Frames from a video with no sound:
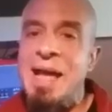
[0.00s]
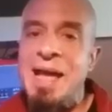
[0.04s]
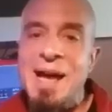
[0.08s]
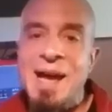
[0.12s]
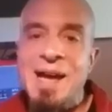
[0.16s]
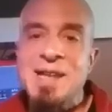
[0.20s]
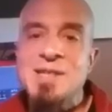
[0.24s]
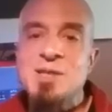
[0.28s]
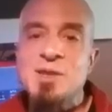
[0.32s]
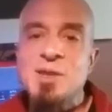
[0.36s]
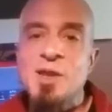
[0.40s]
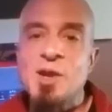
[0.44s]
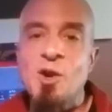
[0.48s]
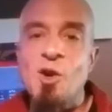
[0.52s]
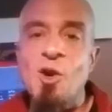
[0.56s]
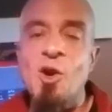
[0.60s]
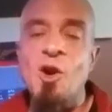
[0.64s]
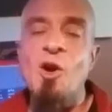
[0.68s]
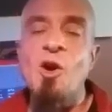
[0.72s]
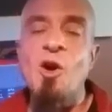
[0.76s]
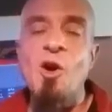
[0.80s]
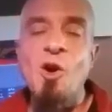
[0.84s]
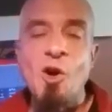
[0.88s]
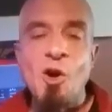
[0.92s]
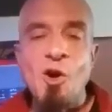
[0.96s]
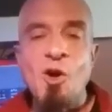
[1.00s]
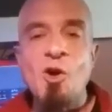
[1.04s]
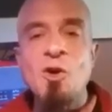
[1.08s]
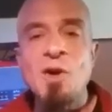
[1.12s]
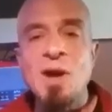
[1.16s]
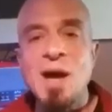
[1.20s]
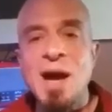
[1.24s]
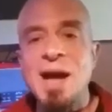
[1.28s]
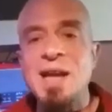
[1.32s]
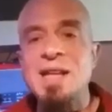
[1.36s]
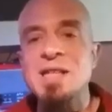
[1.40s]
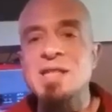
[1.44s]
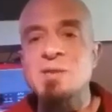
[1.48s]
Guys, there are
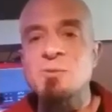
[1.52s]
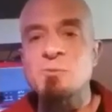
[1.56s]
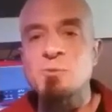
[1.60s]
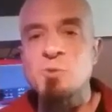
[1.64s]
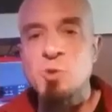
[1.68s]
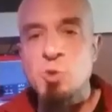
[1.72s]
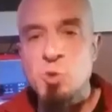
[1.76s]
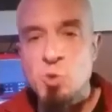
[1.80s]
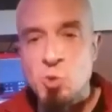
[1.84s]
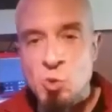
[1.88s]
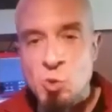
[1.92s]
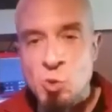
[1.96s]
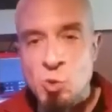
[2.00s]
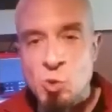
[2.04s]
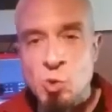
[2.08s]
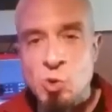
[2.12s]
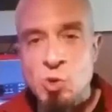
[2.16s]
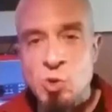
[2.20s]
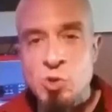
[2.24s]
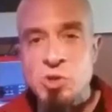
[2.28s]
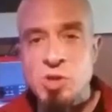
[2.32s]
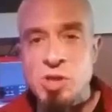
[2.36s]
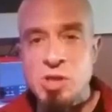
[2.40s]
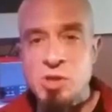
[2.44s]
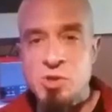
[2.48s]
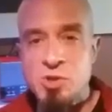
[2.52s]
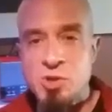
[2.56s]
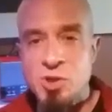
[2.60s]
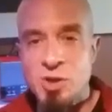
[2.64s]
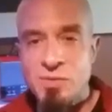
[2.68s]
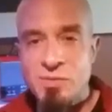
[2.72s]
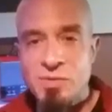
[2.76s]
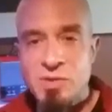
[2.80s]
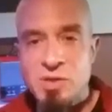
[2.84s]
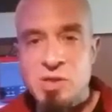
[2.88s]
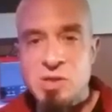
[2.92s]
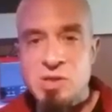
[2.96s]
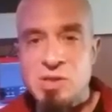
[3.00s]
all kinds of tools and
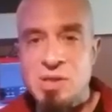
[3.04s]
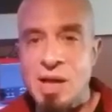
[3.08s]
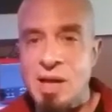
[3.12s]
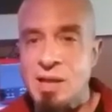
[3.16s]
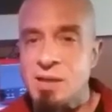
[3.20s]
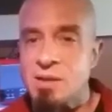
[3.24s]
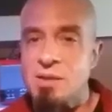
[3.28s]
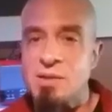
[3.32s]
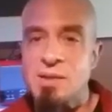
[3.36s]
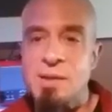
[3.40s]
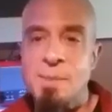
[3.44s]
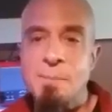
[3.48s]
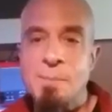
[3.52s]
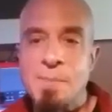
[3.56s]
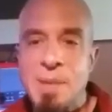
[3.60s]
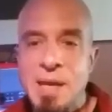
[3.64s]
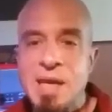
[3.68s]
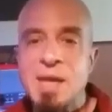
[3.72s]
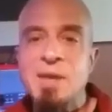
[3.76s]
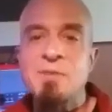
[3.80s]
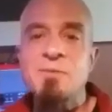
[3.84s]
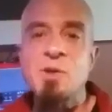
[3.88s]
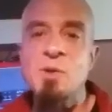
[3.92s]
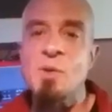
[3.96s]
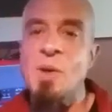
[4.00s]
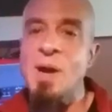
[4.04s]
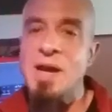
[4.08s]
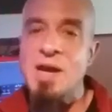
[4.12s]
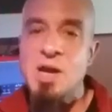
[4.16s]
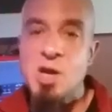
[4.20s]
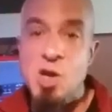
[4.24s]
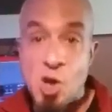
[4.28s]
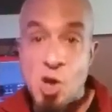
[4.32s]
services out there that many of you I